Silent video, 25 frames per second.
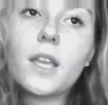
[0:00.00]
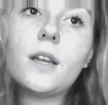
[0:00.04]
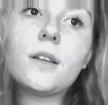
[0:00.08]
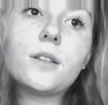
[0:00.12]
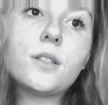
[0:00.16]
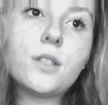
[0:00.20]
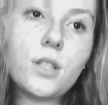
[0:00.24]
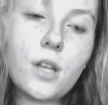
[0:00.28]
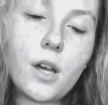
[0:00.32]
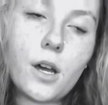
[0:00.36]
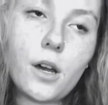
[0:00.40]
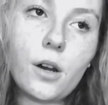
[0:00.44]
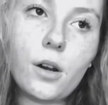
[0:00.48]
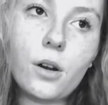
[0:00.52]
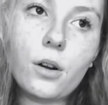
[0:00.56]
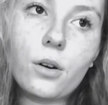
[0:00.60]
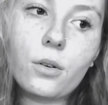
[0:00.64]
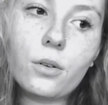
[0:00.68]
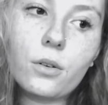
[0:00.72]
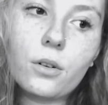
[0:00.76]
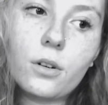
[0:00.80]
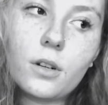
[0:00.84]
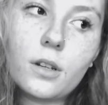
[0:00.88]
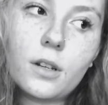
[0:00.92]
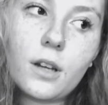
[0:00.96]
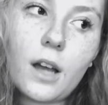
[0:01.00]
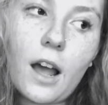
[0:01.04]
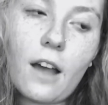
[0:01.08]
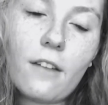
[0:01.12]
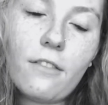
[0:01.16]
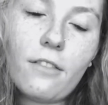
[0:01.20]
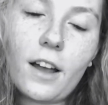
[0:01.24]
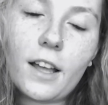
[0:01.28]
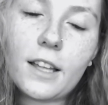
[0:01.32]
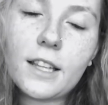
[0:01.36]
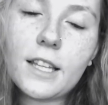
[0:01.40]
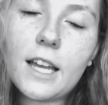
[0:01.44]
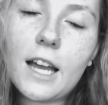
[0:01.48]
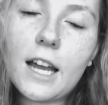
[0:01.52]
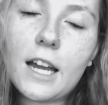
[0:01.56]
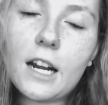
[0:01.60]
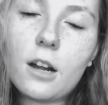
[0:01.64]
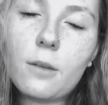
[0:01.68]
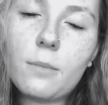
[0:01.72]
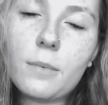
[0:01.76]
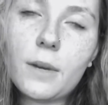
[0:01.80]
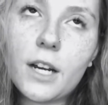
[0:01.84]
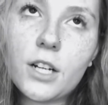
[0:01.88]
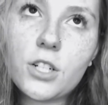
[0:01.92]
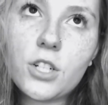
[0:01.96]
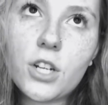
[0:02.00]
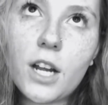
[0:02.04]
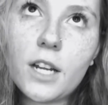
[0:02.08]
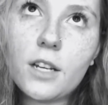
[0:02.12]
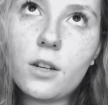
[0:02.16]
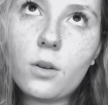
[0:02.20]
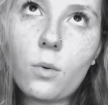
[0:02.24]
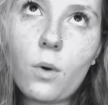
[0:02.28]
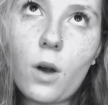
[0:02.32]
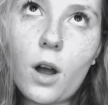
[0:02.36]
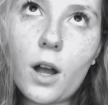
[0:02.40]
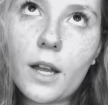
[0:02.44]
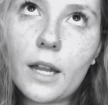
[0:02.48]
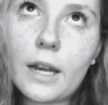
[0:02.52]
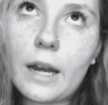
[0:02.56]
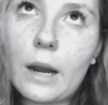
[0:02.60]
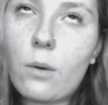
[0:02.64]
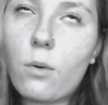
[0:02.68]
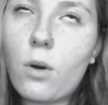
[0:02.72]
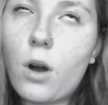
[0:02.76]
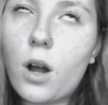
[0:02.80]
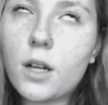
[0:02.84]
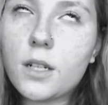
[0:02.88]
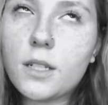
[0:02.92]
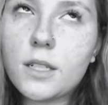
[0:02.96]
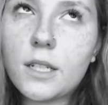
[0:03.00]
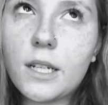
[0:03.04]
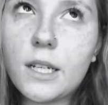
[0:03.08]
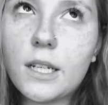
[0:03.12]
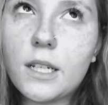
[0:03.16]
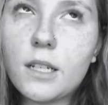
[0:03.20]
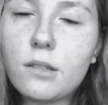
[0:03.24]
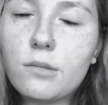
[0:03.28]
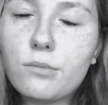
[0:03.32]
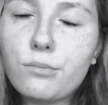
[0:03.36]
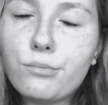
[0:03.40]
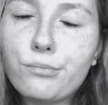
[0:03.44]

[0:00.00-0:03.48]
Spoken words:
So I finally got up and I tried to walk, and I walked like